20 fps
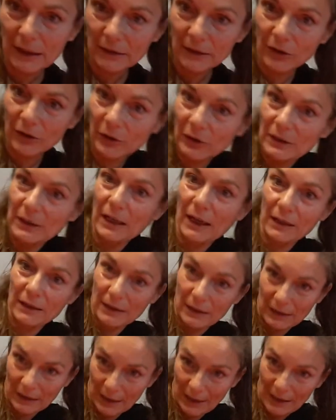other on the
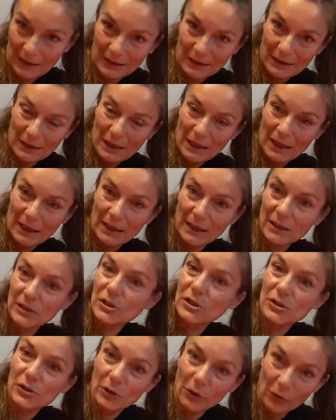other leg, and I
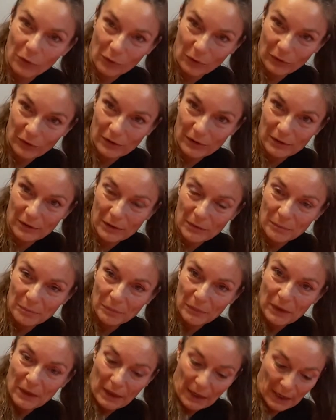just hold.
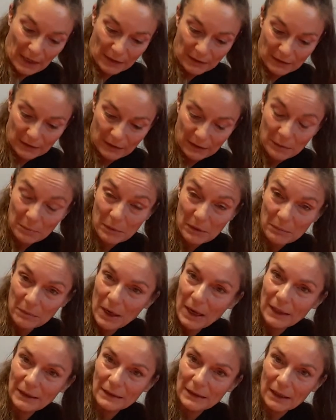And keep in
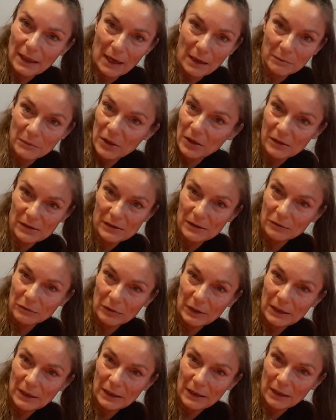mind, I'm not
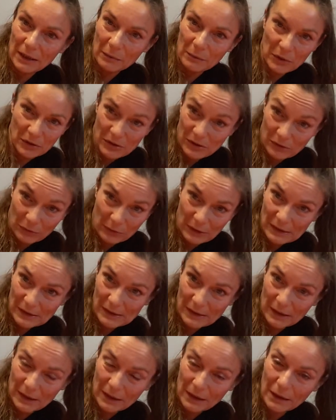
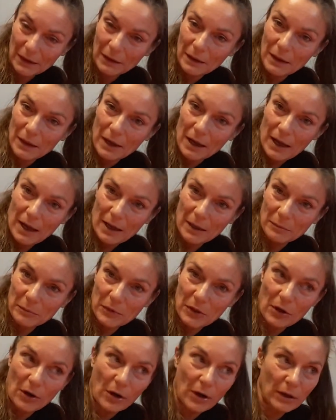squeezing,
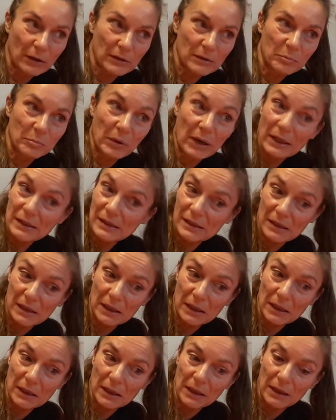I'm not
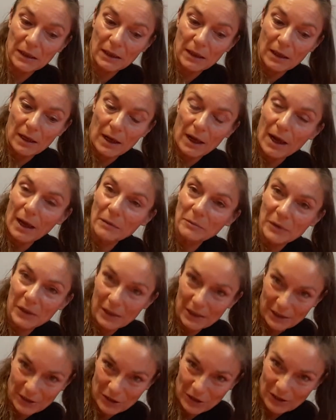pressing, I'm
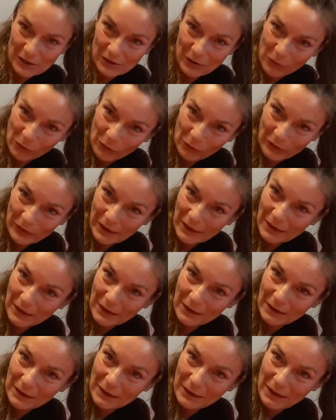really just
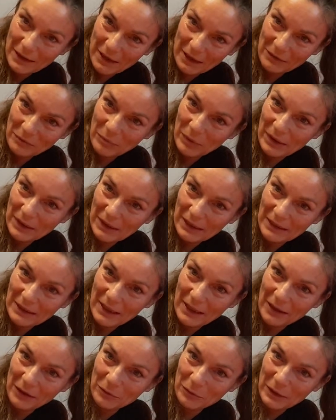holding and being
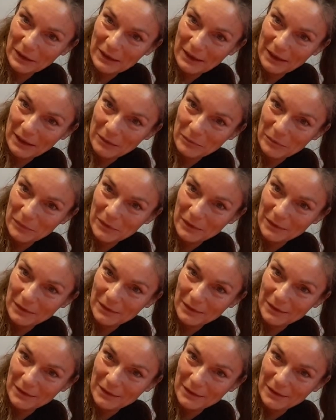there with him.
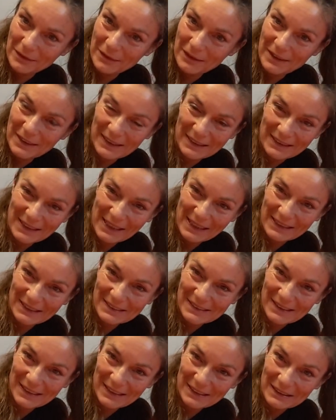And that
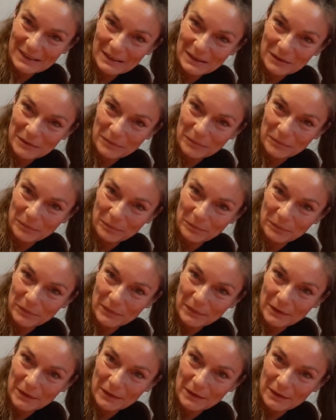is it.
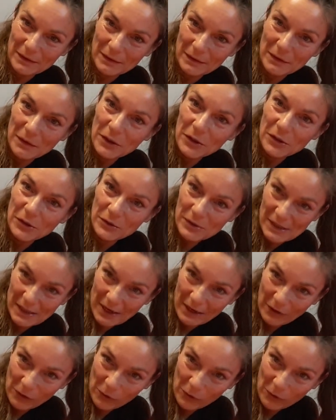Use that